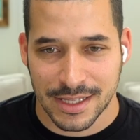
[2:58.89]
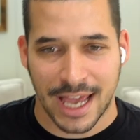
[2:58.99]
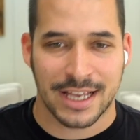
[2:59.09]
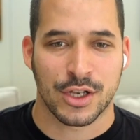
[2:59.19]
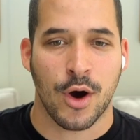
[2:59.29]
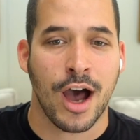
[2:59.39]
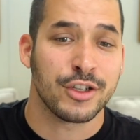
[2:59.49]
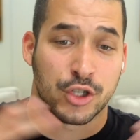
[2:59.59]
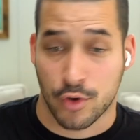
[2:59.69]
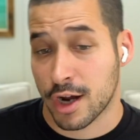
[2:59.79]
like so
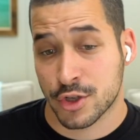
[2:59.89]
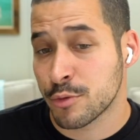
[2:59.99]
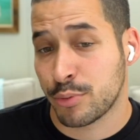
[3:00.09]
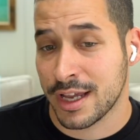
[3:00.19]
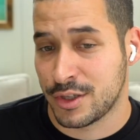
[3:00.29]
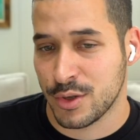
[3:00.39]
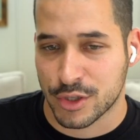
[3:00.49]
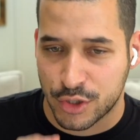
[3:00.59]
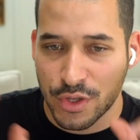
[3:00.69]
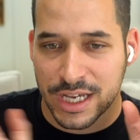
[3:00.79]
unstructured play too.
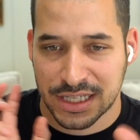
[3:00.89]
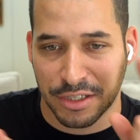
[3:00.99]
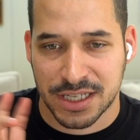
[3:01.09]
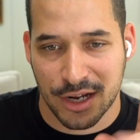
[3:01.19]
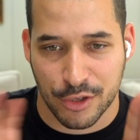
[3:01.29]
There's two things I'll say here.